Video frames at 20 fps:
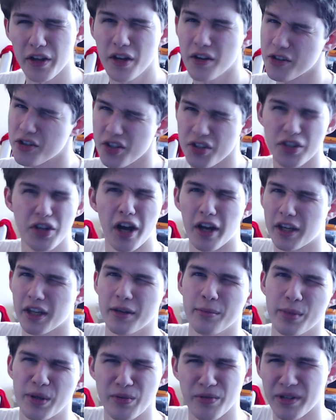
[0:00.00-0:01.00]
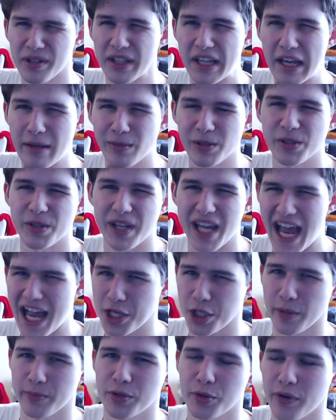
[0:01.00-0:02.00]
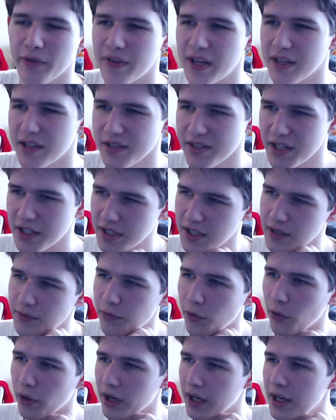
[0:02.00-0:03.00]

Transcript: You're just not going to be really able to catch up to a VEGA 64.